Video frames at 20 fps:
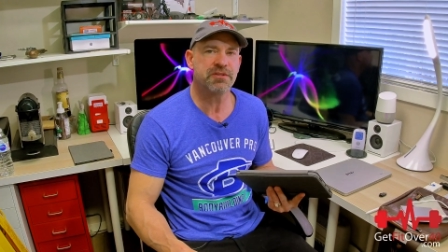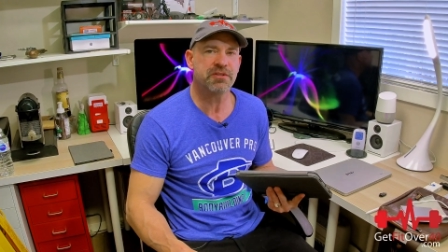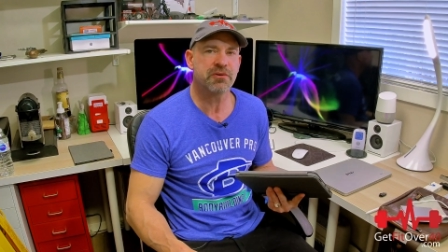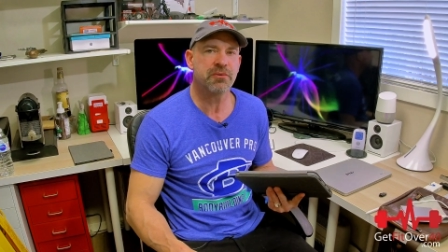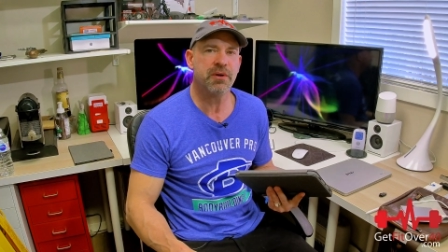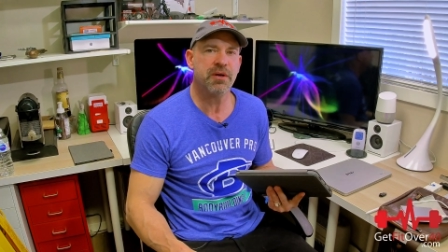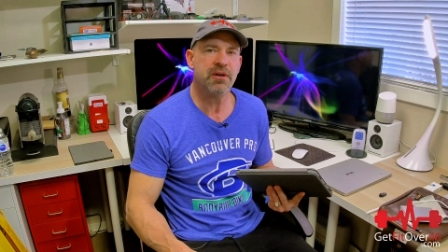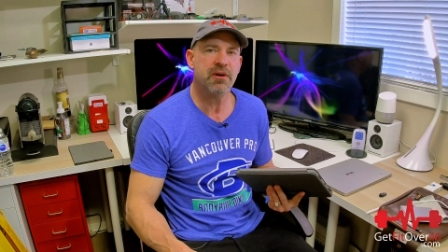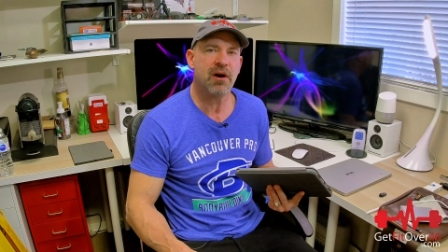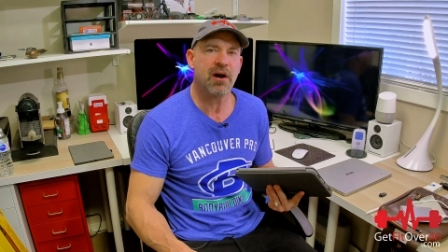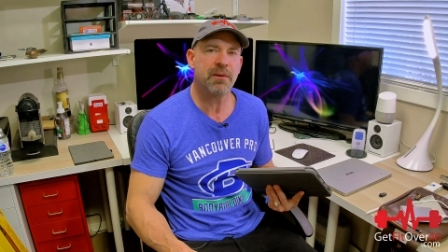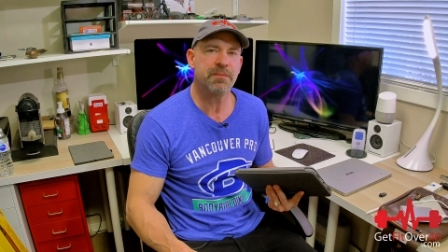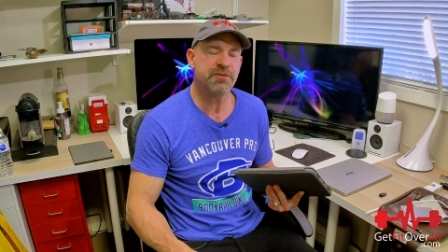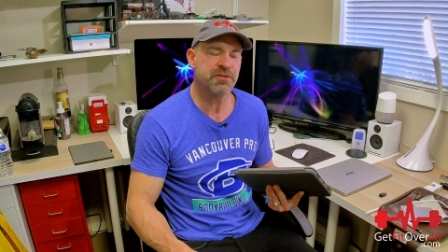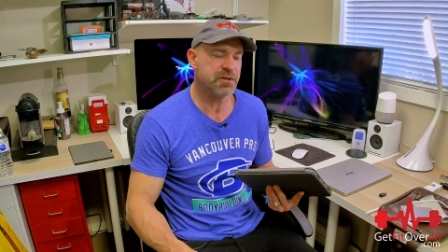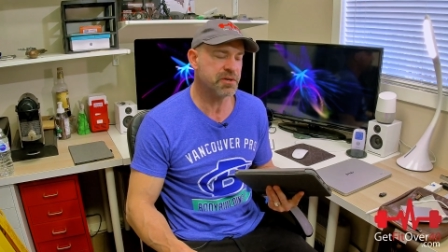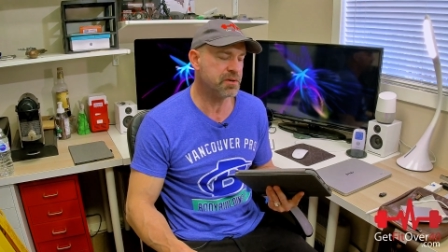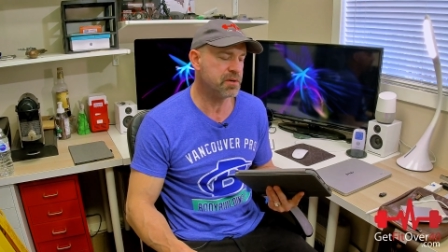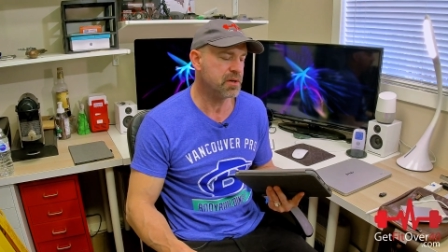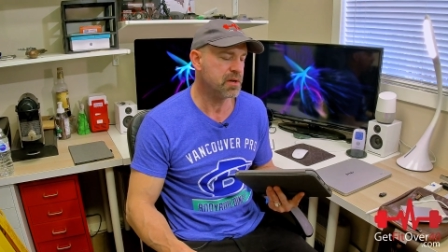screen
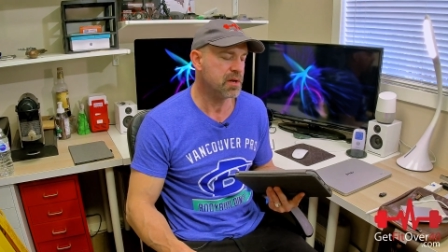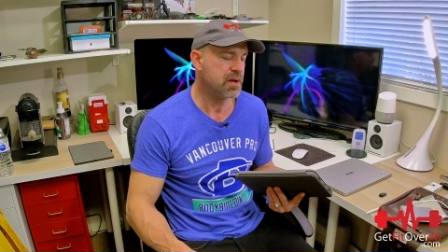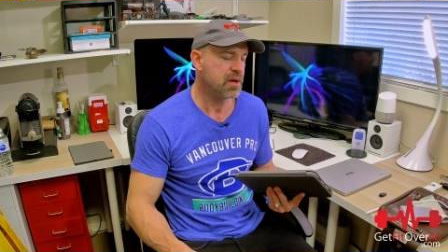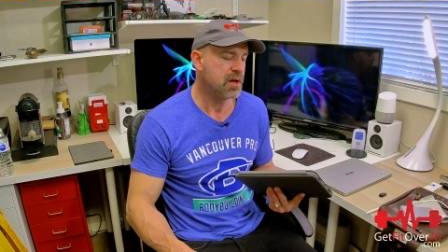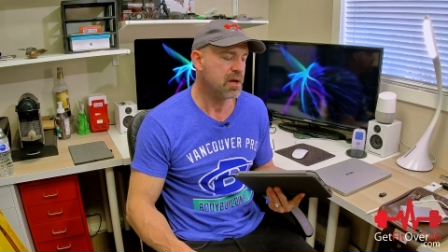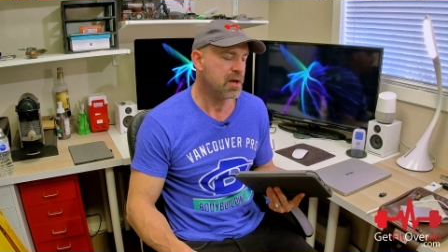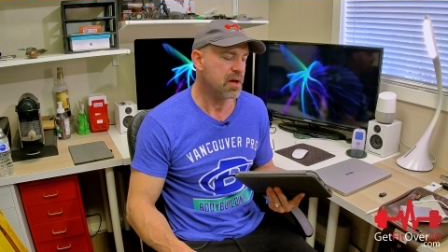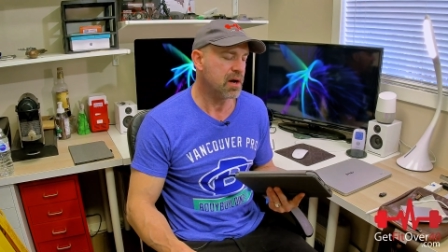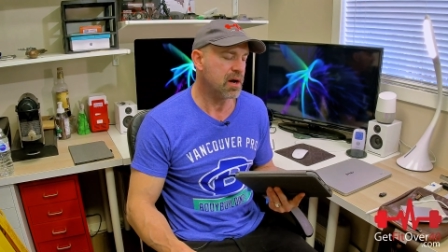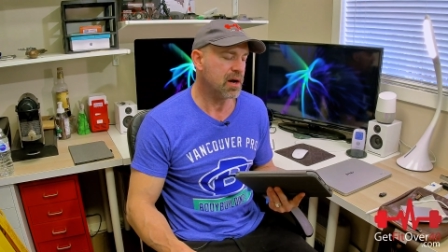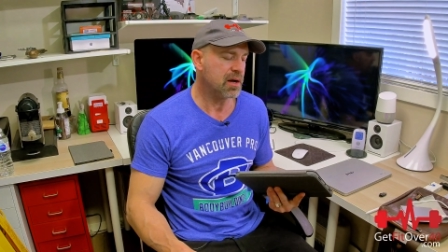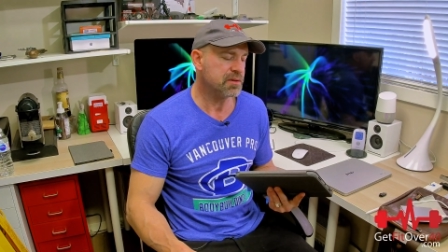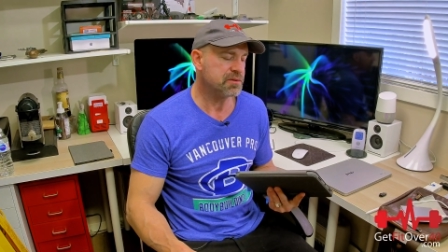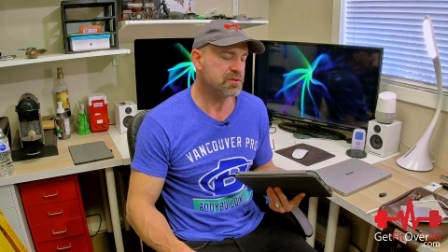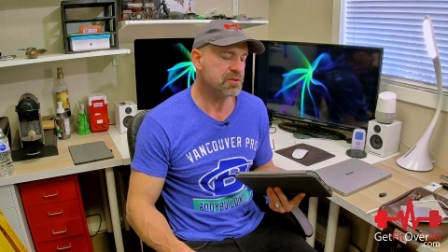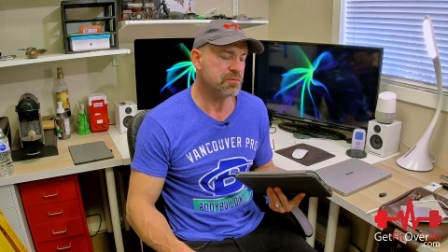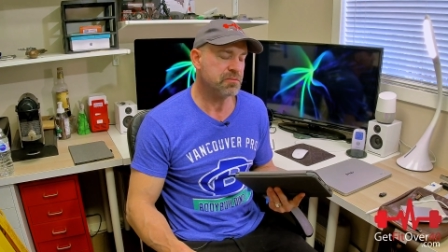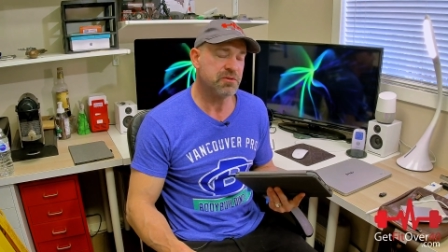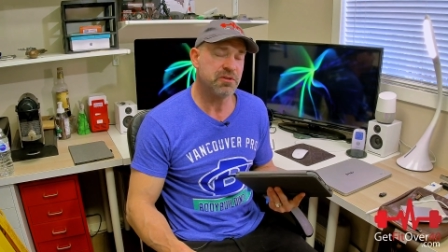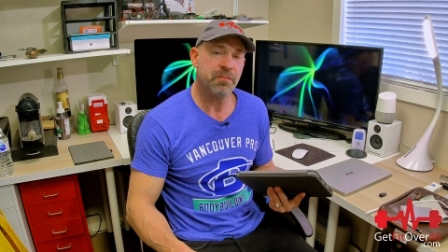option uh,
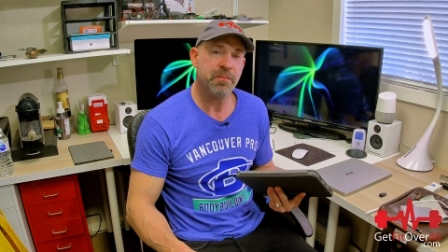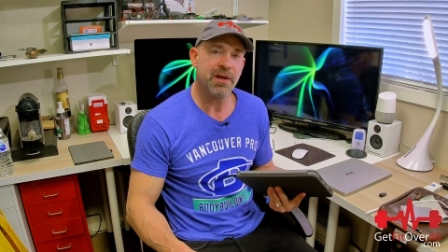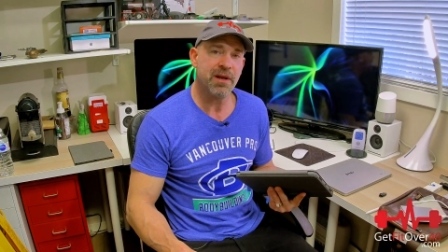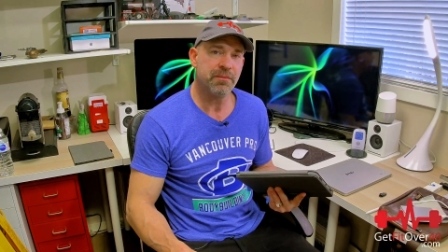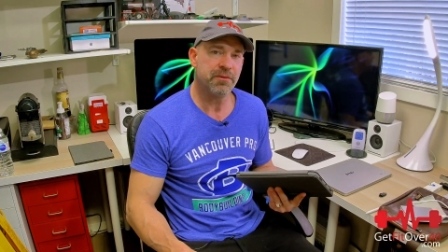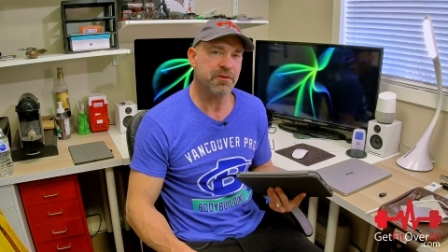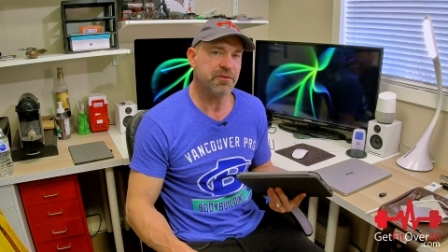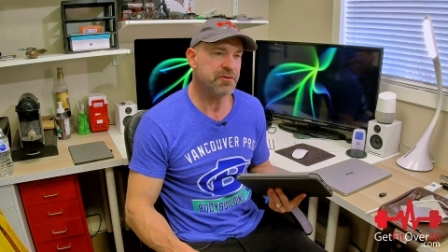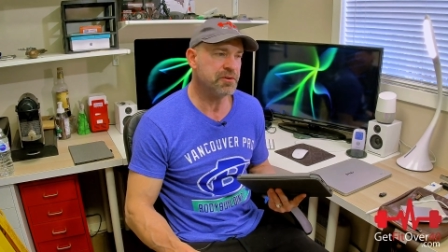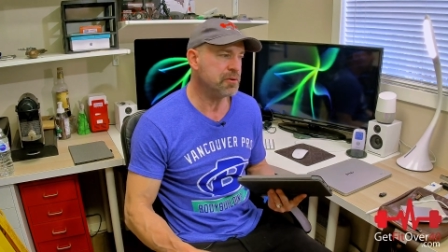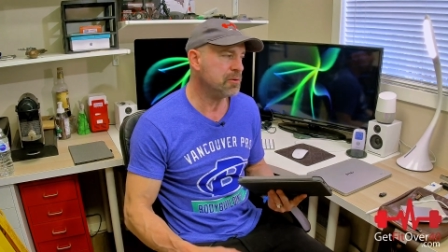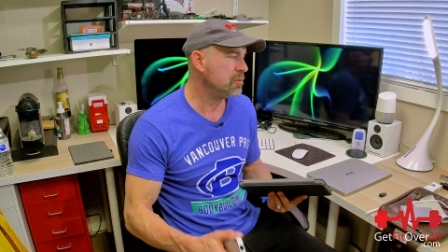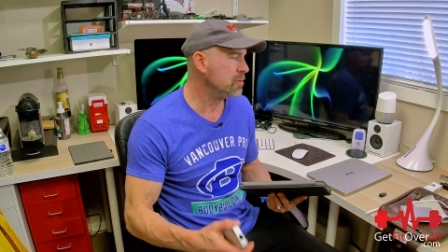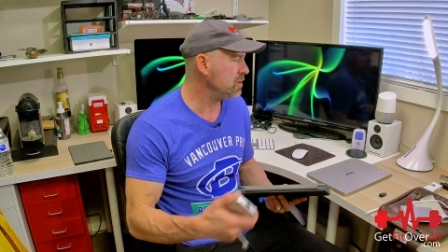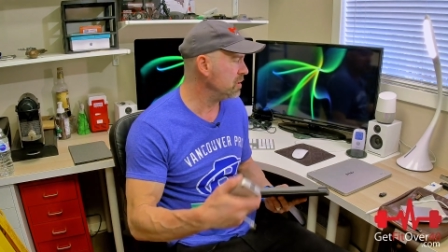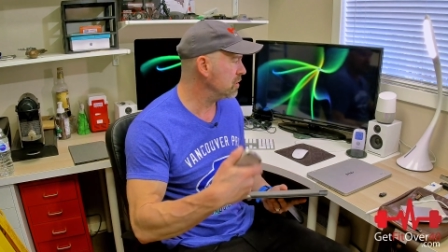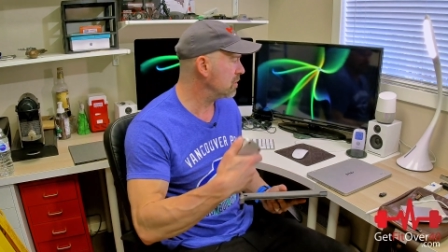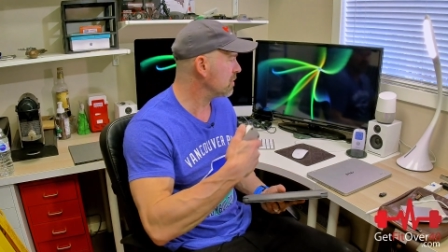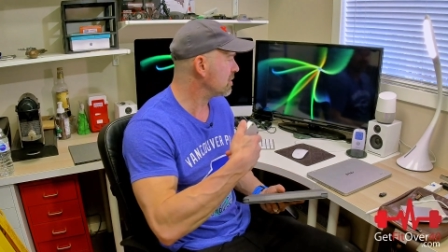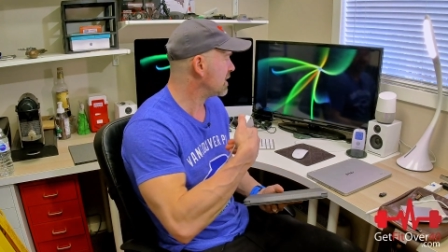to to be able to do
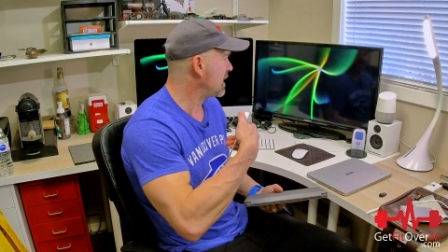you know